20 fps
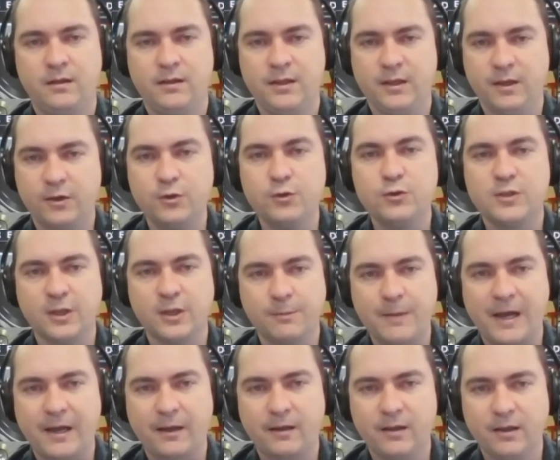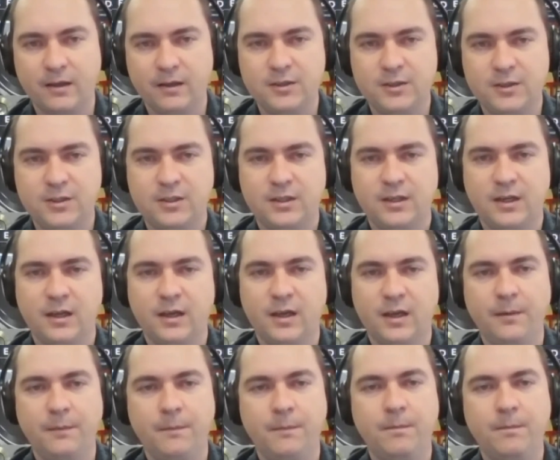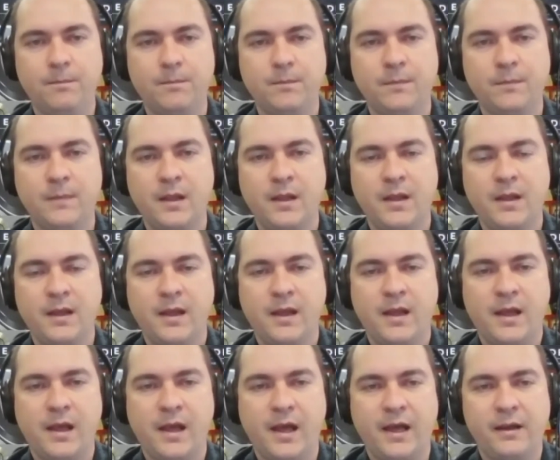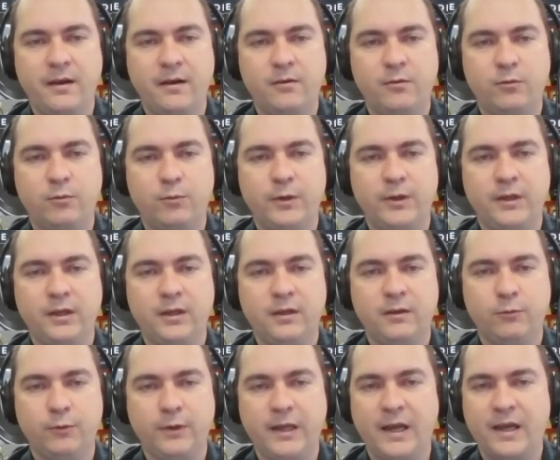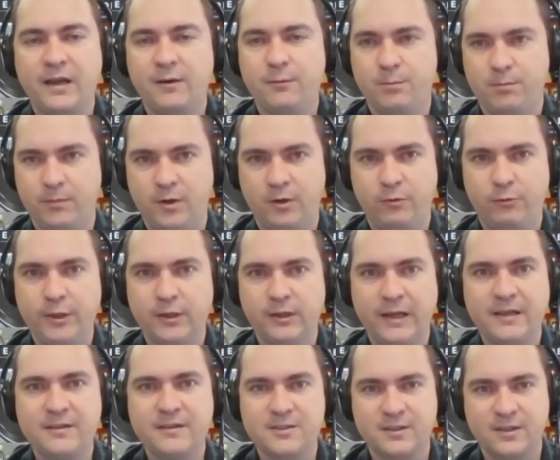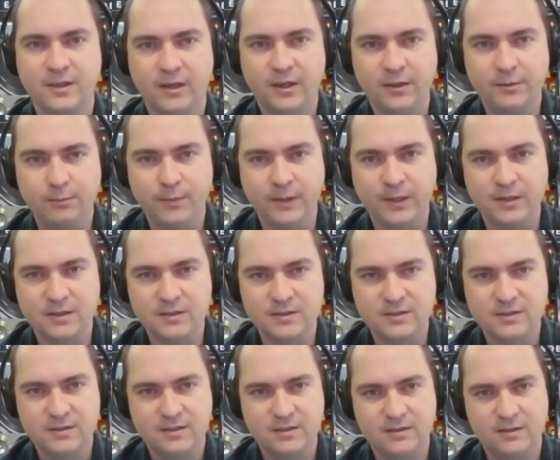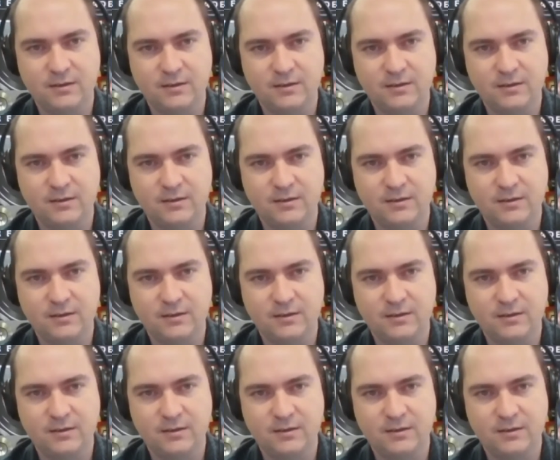acoustic package, and we had a real head start because